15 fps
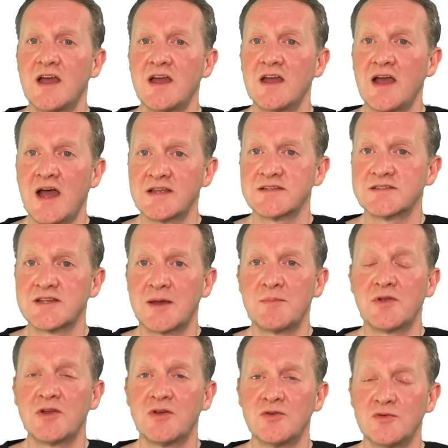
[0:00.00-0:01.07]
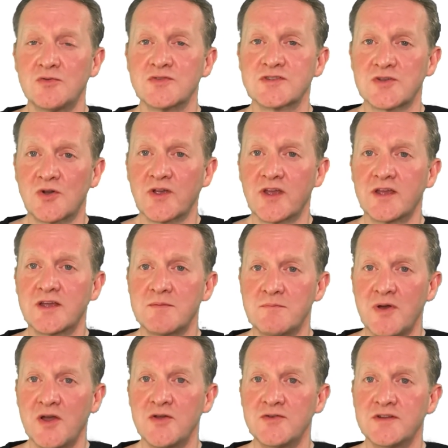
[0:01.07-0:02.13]
acetabular or socket
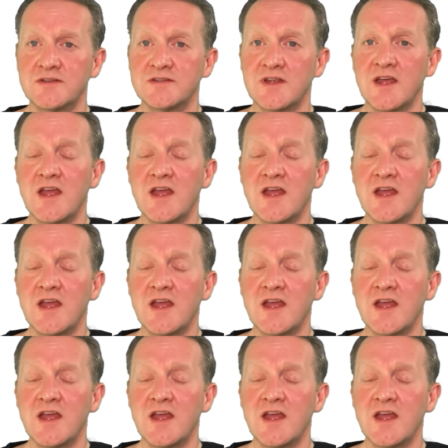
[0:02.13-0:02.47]
component,